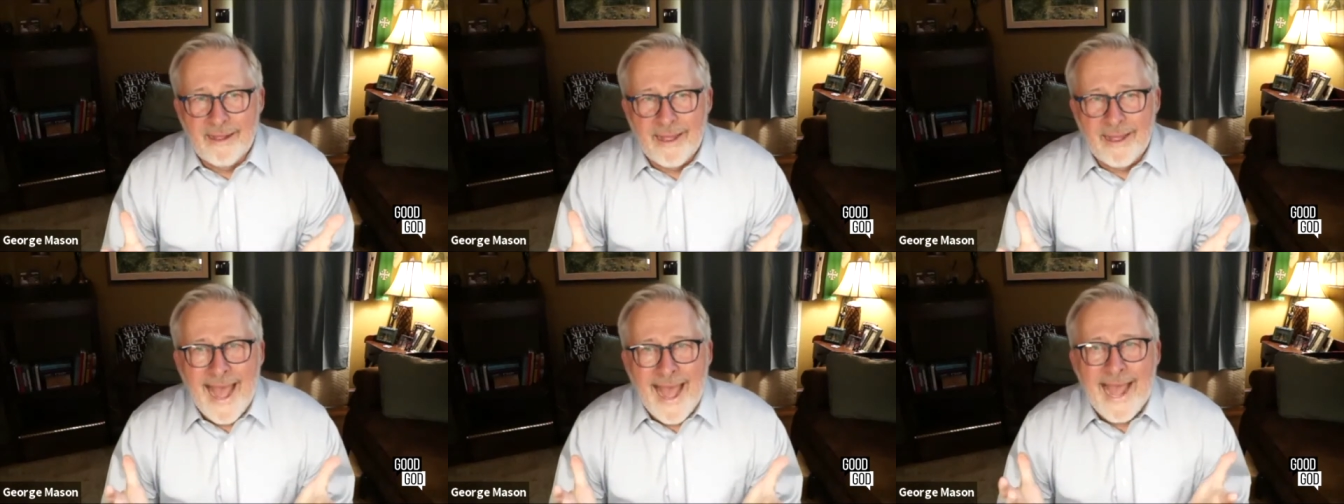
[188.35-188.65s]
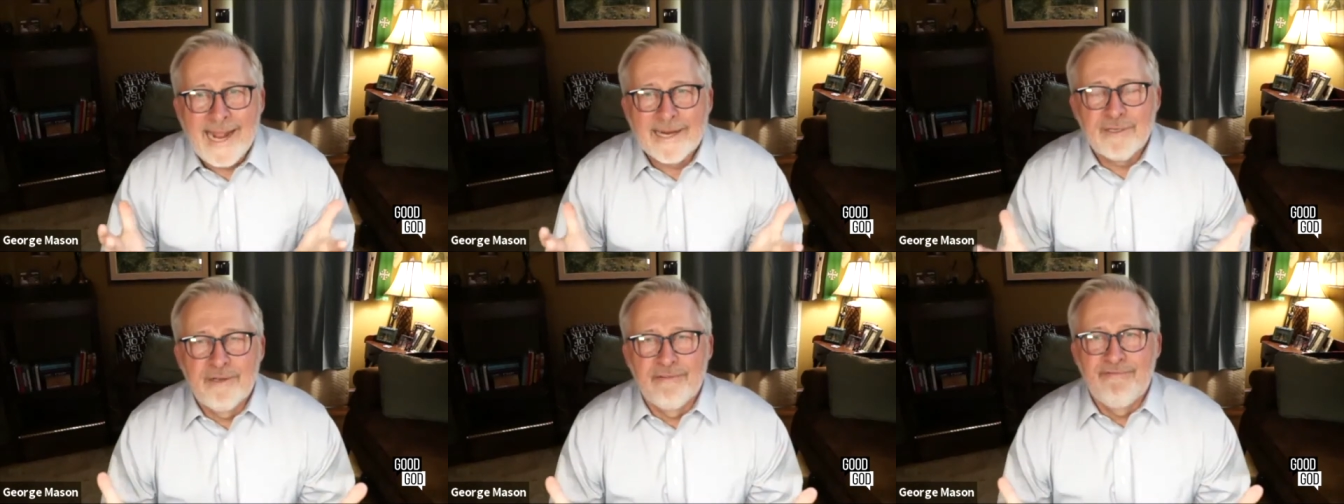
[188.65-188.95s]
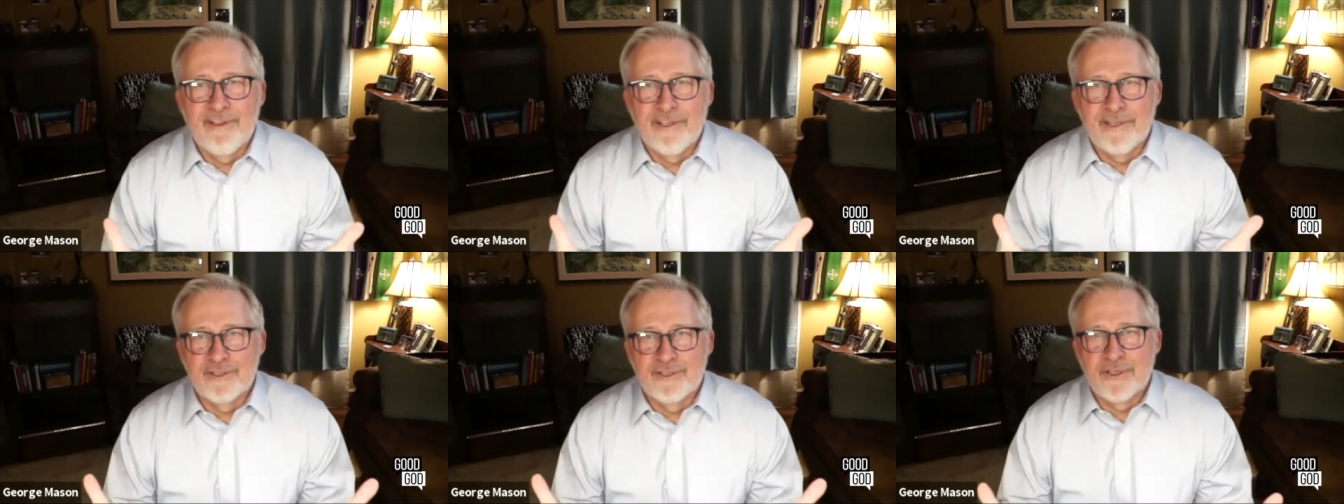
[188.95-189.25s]

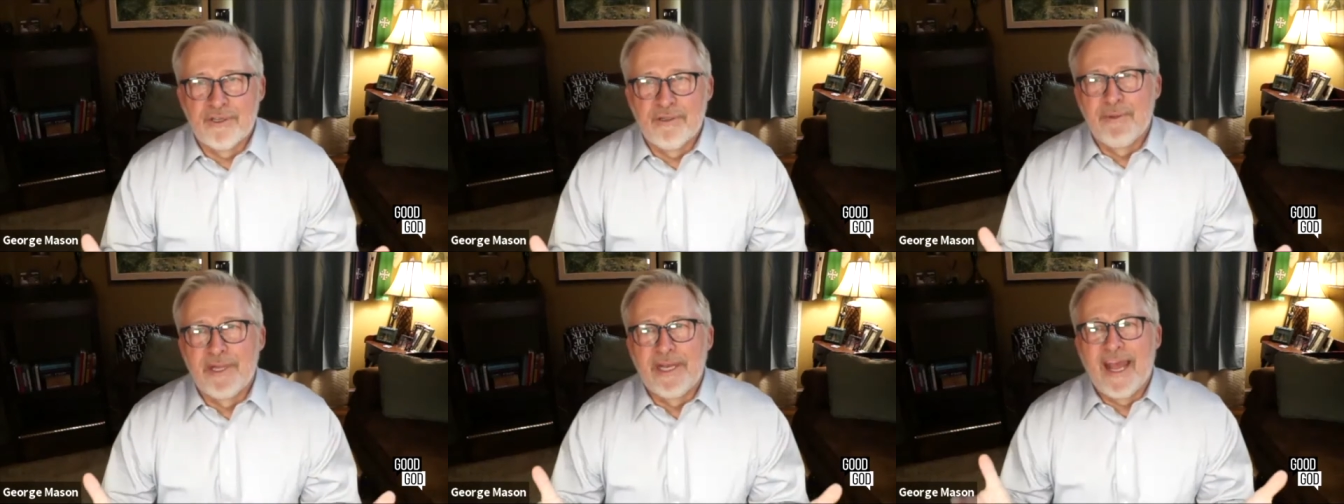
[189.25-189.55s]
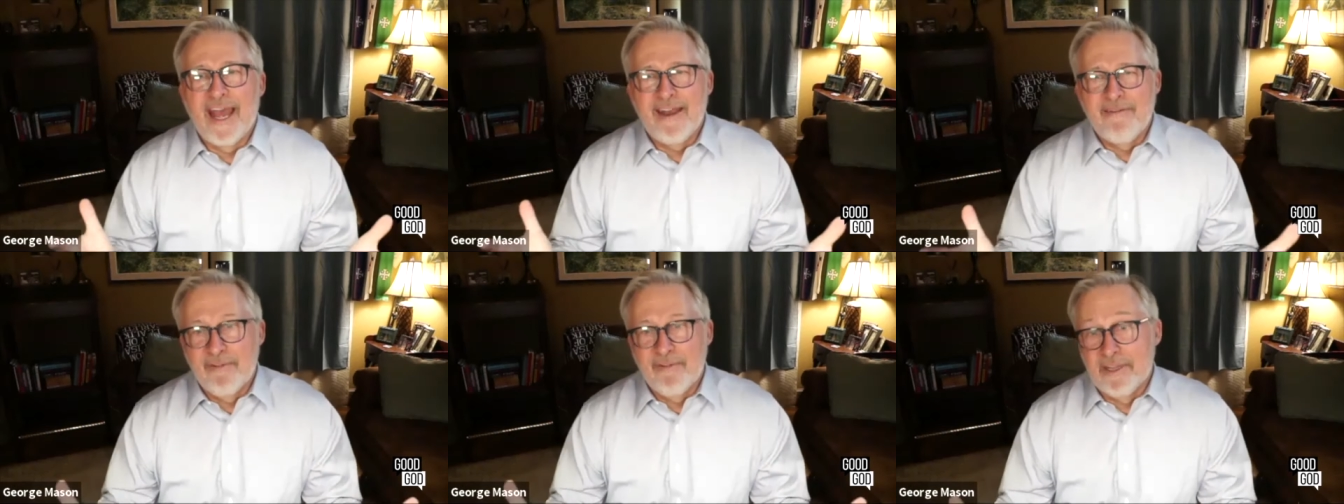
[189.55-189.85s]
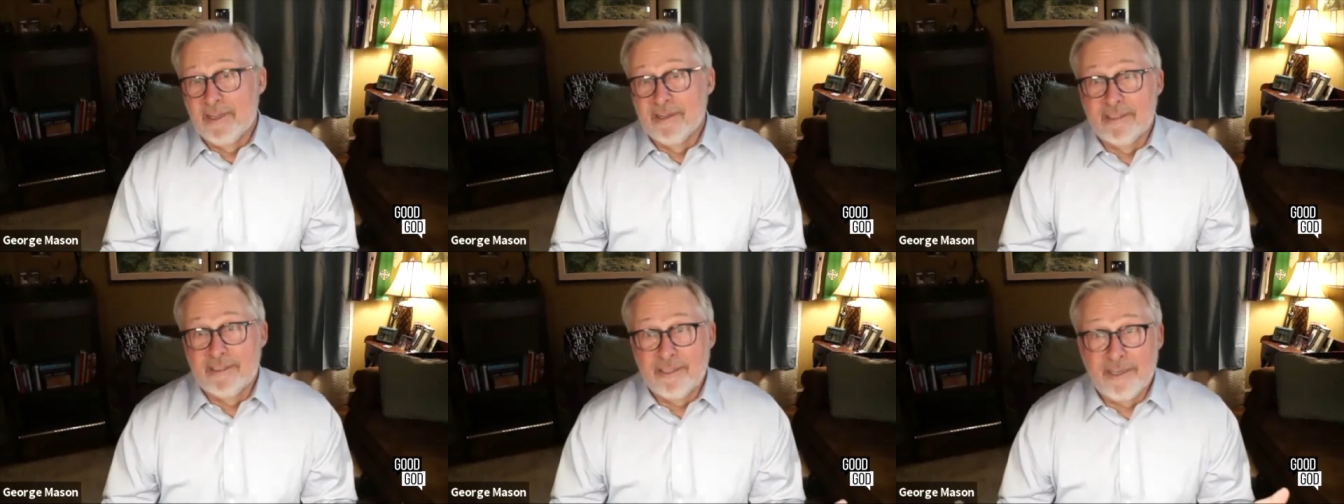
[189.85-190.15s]
activism and
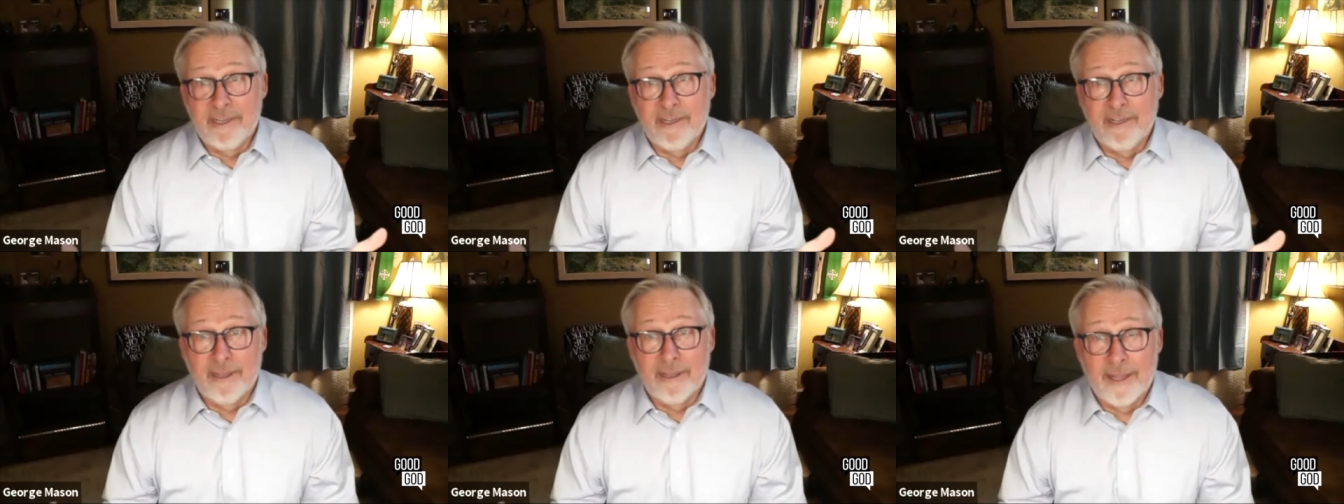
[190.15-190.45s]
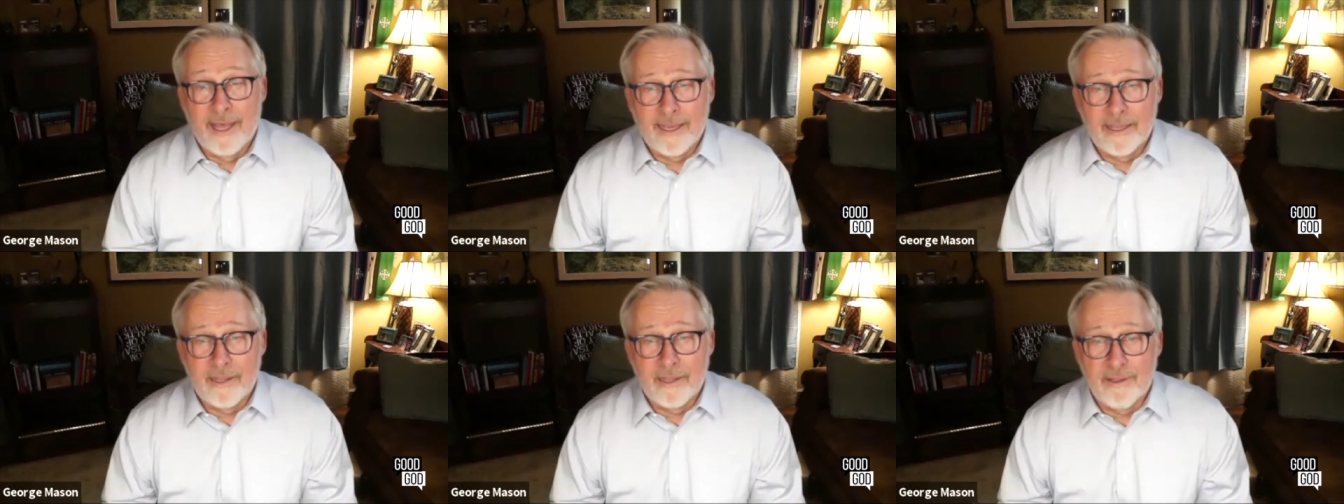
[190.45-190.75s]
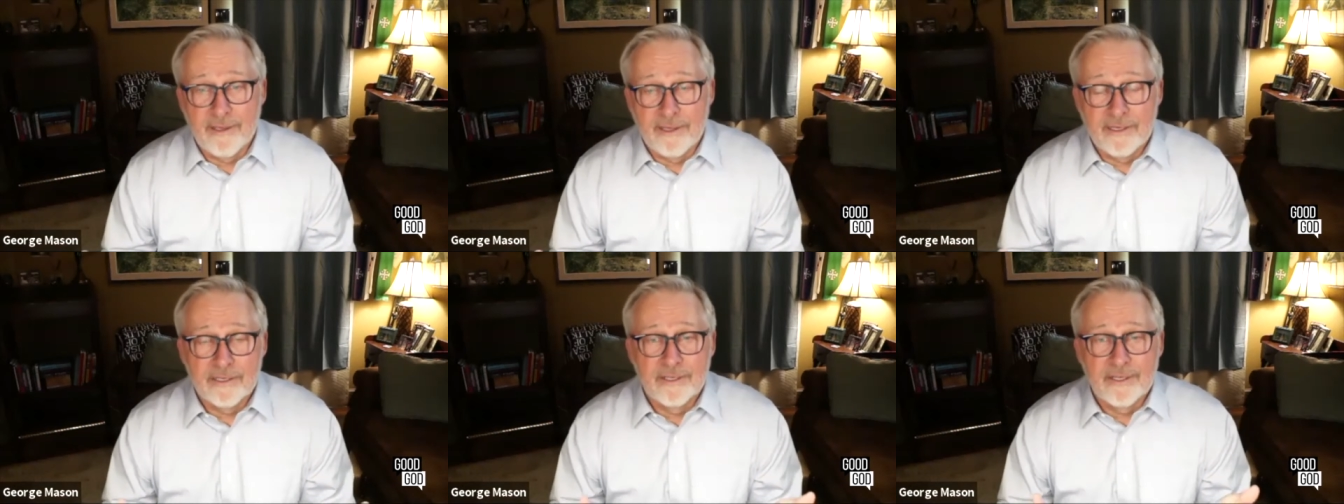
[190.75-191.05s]
advocacy like
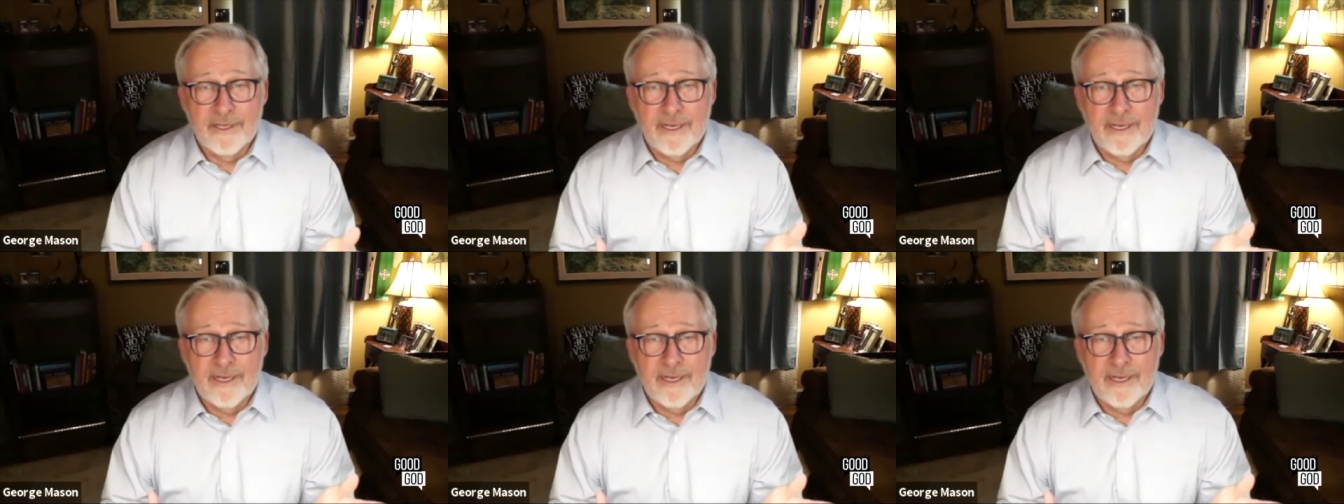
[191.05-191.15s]
this.